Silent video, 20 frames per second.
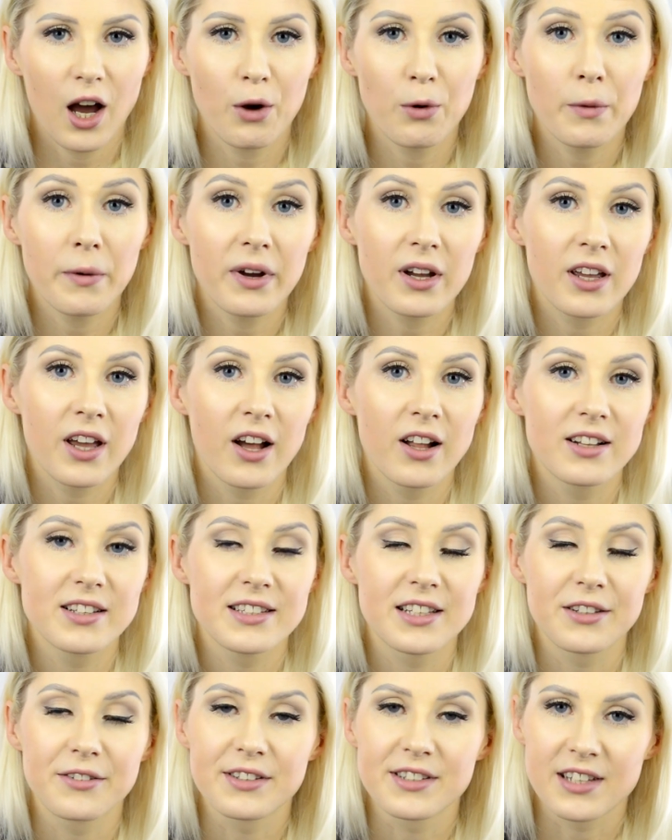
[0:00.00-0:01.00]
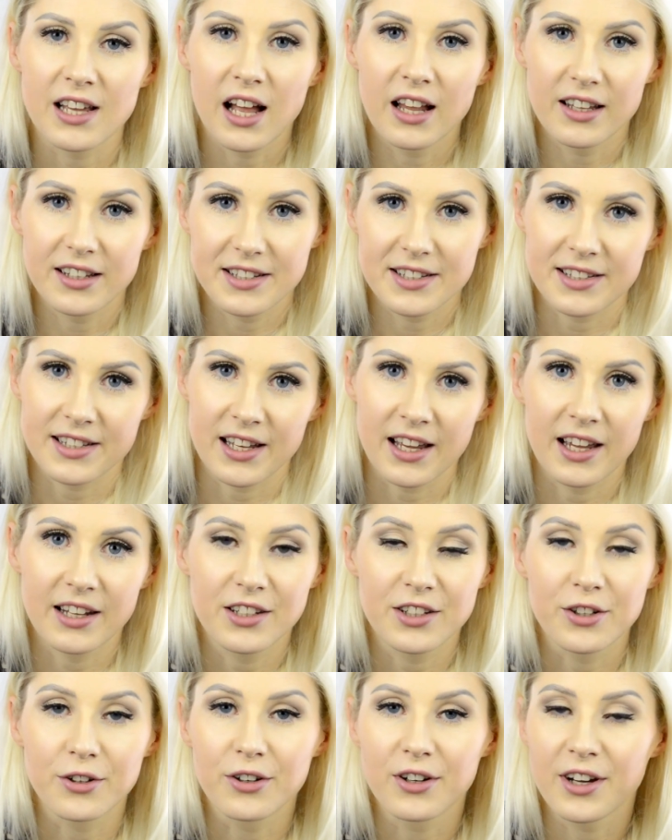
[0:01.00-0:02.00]
However, gals at the salon
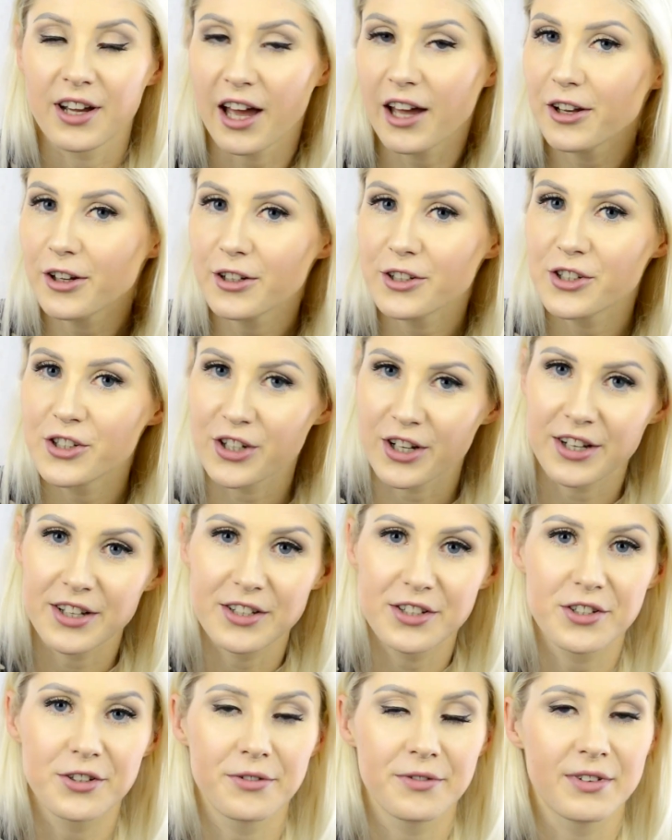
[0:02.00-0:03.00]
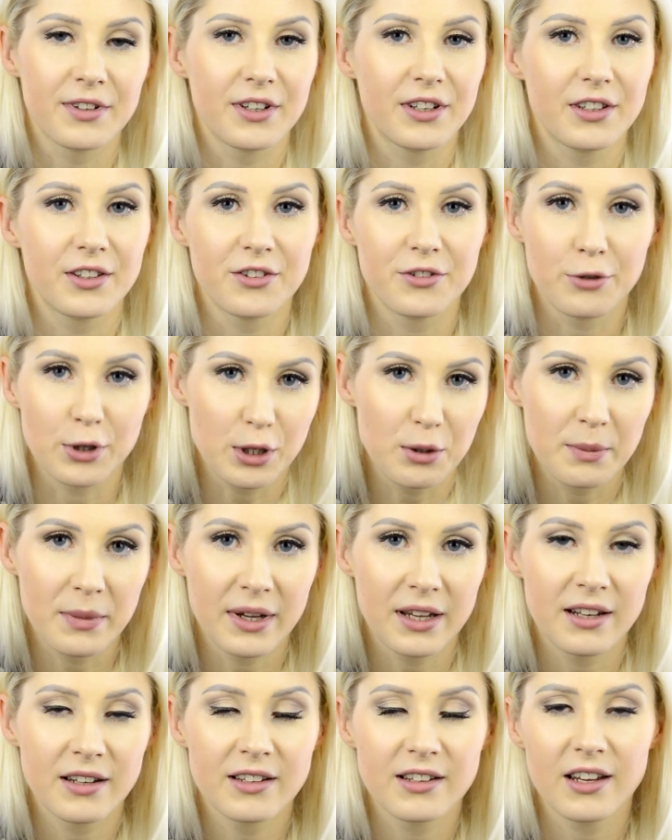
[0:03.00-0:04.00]
said you cannot judge the
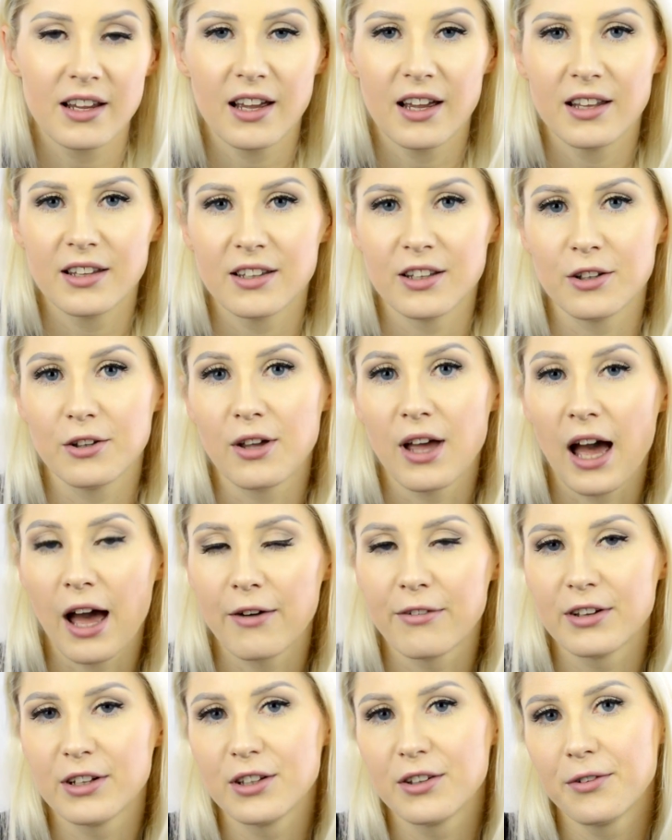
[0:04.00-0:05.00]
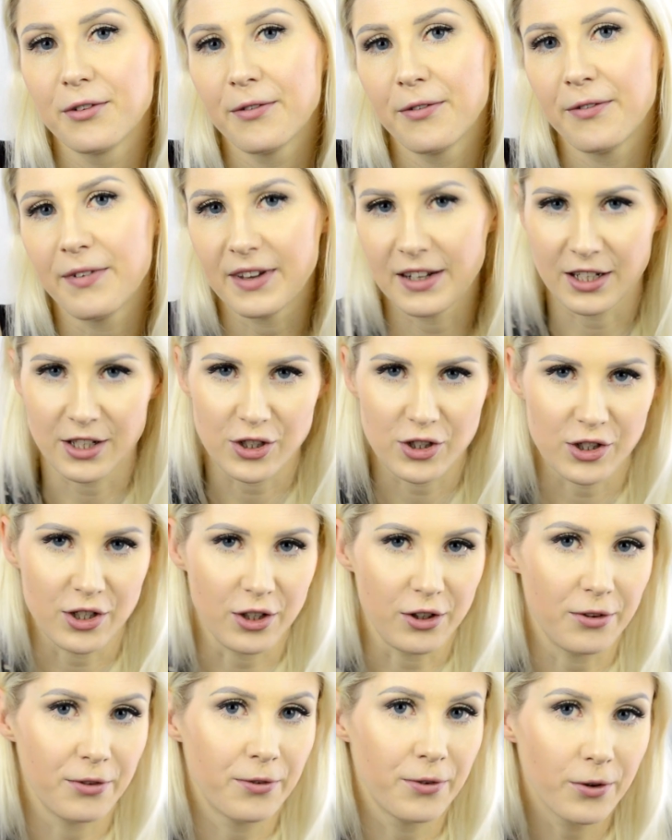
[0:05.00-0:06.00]
treatment till you haven't finished
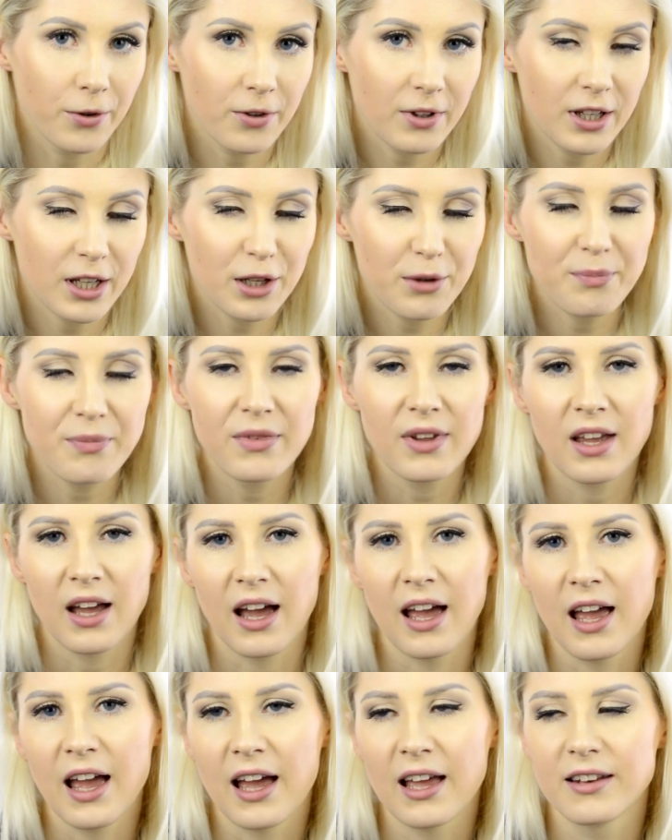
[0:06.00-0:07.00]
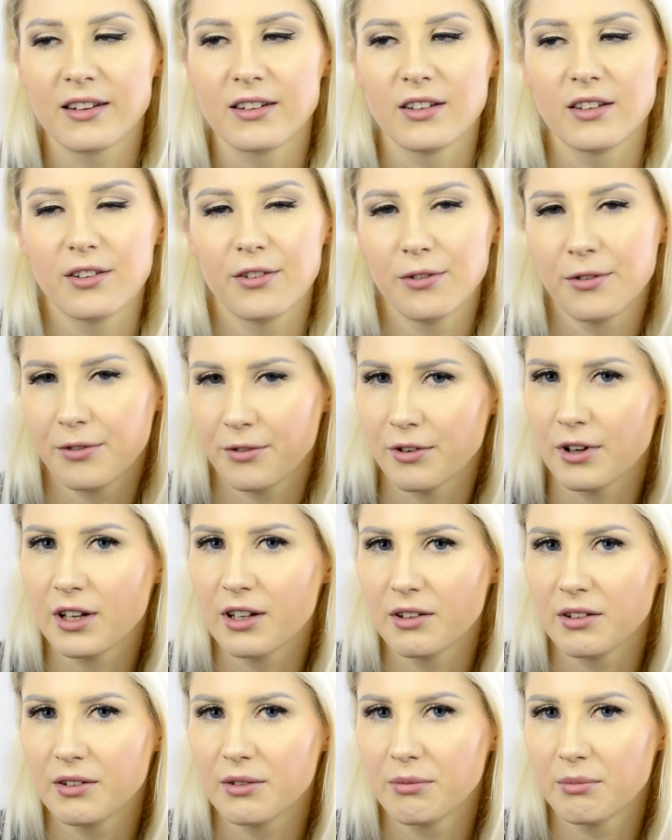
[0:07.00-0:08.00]
it fully. I had
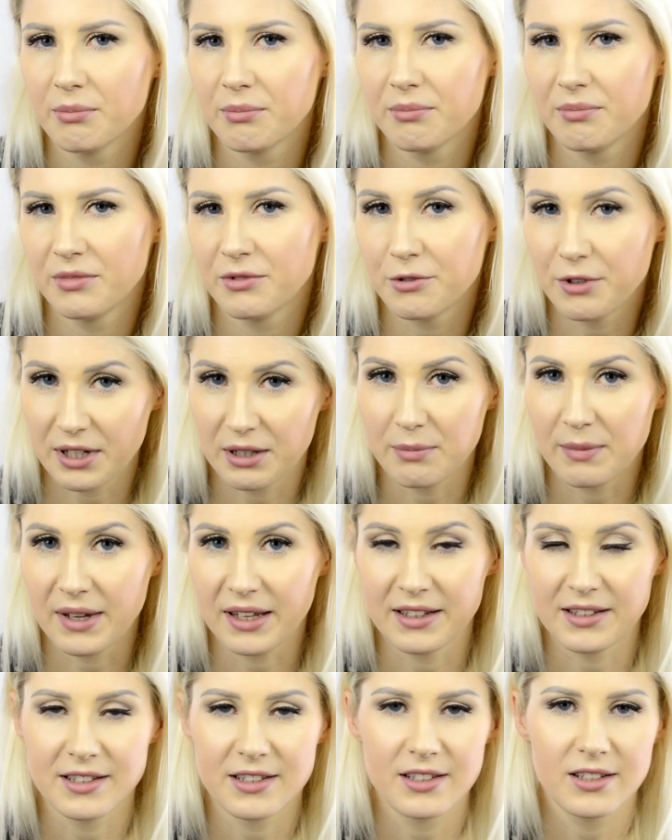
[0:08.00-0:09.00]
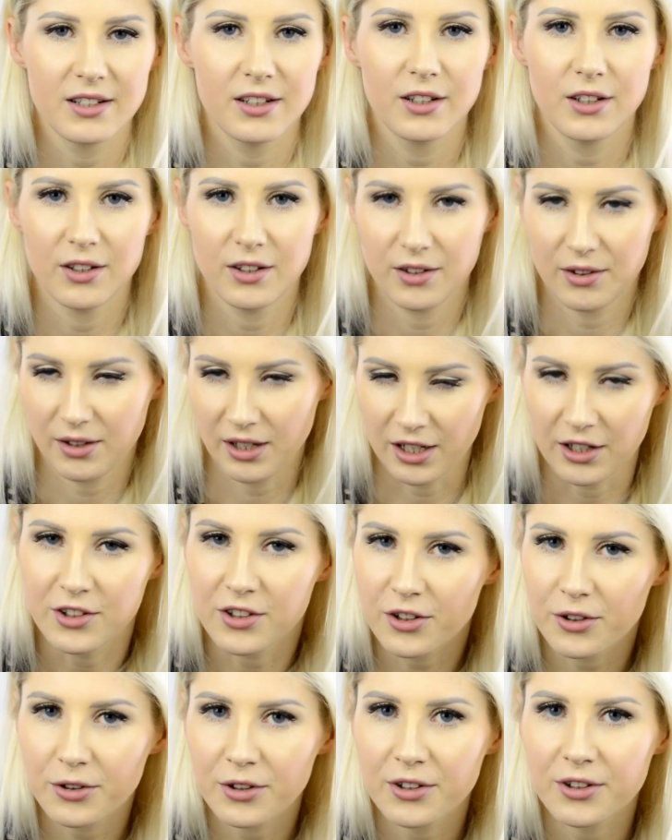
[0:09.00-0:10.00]
3 treatments in
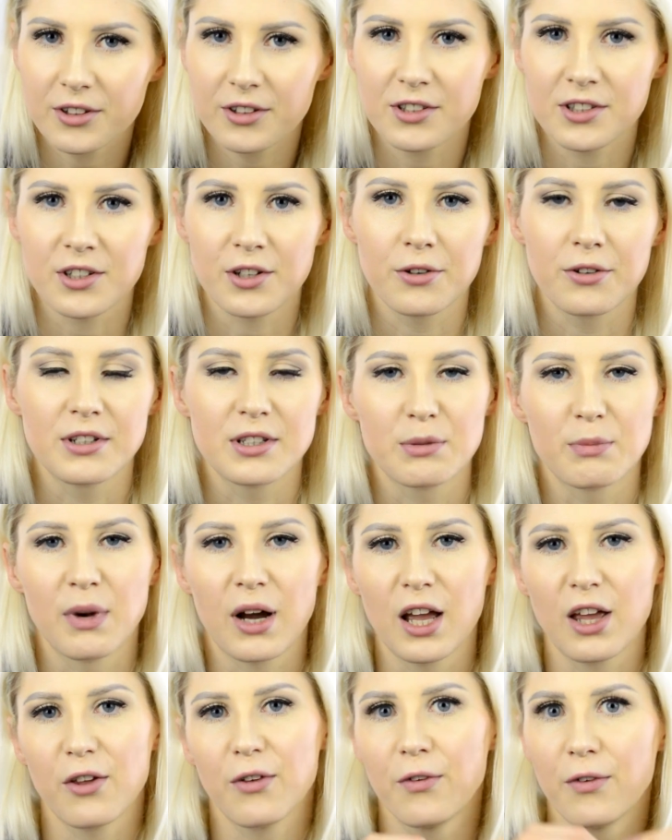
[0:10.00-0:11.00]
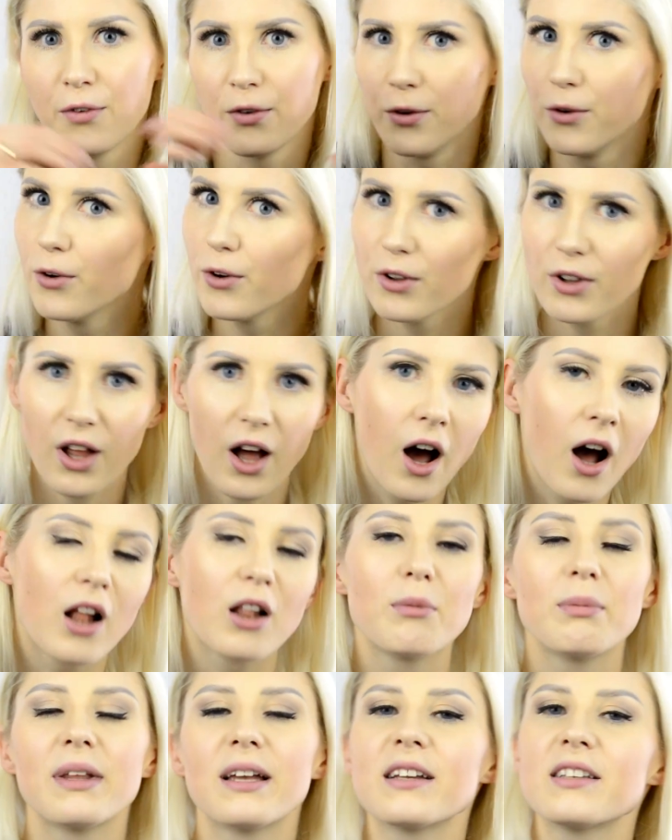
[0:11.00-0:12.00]
total, so it's my full
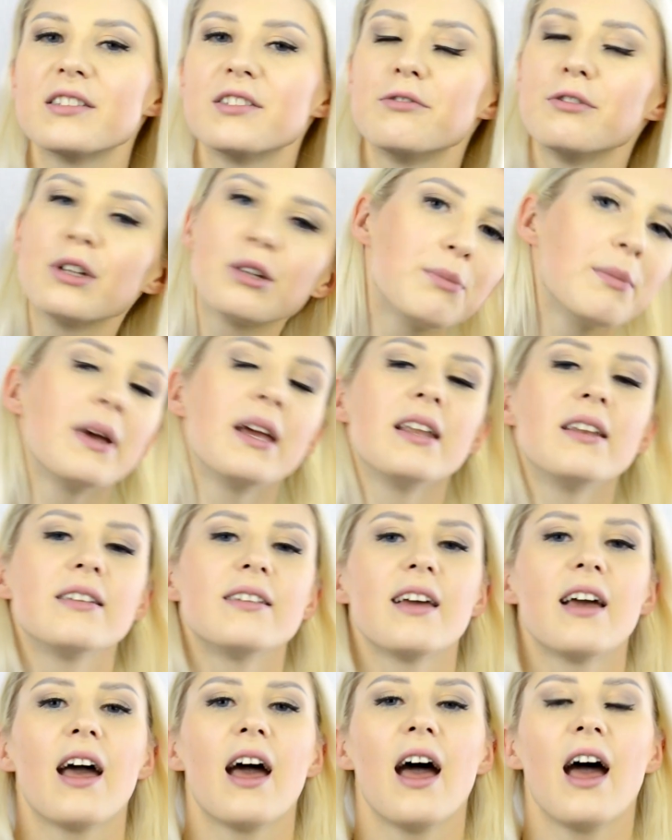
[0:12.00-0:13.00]
Olaplex treatment.